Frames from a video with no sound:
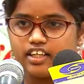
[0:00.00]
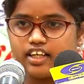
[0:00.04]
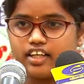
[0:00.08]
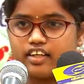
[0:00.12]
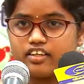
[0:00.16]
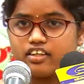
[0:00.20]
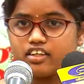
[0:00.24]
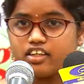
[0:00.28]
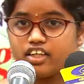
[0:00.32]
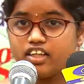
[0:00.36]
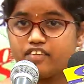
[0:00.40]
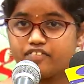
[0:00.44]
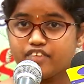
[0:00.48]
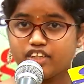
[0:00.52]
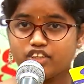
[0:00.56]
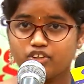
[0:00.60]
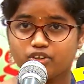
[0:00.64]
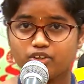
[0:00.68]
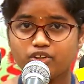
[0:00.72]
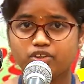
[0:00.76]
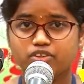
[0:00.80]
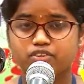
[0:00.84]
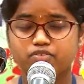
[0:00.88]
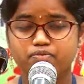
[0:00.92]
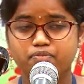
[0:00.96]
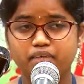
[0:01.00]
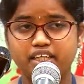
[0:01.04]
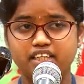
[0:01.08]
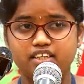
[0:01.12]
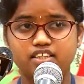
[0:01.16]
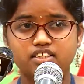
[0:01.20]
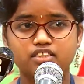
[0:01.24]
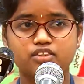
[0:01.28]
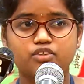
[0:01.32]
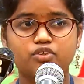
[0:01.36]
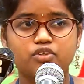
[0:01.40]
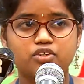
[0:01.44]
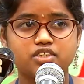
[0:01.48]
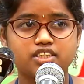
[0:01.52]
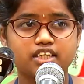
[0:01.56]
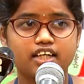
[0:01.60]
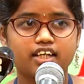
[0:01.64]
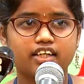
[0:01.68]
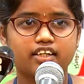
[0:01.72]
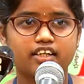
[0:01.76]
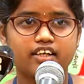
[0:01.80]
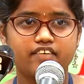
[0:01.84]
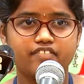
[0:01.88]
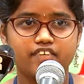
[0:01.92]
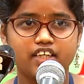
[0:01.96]
even though many schools
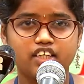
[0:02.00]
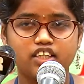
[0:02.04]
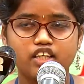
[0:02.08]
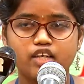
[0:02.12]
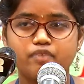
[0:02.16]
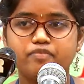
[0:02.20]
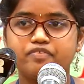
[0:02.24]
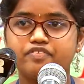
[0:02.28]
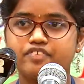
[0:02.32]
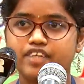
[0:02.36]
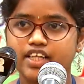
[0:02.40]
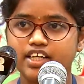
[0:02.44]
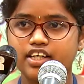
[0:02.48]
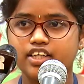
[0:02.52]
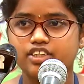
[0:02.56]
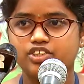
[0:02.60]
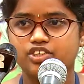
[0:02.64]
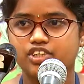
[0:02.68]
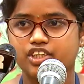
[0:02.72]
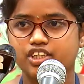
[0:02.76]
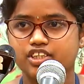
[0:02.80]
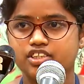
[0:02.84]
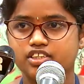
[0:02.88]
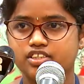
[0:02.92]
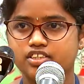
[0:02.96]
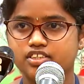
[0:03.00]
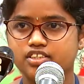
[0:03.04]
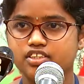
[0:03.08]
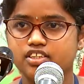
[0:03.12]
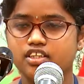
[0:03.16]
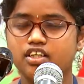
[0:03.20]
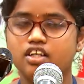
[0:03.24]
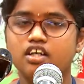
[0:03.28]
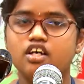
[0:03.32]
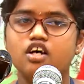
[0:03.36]
are giving them free educations.